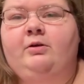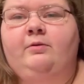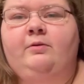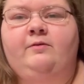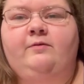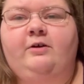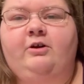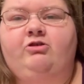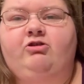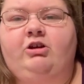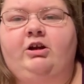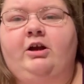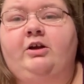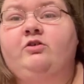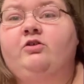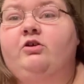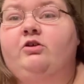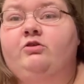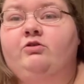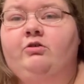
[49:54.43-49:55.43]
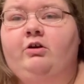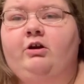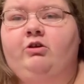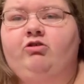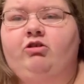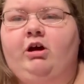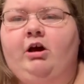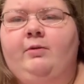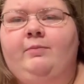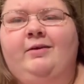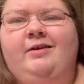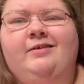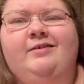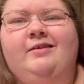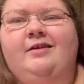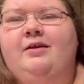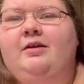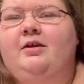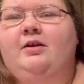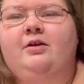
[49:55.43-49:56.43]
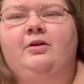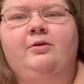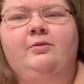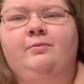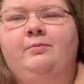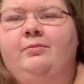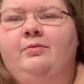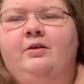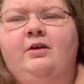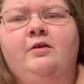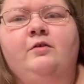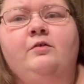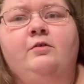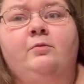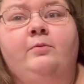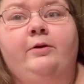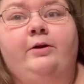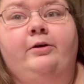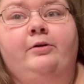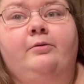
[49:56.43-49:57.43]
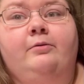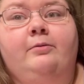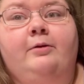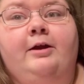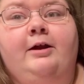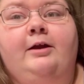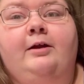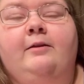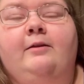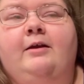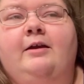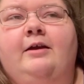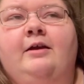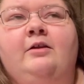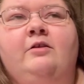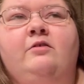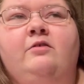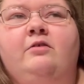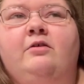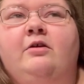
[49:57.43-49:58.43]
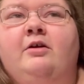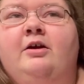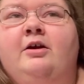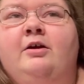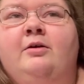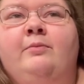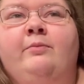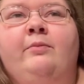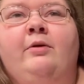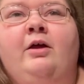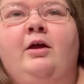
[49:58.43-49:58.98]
I took a screenshot because, like, you know, things are weird, right? Like Instagram,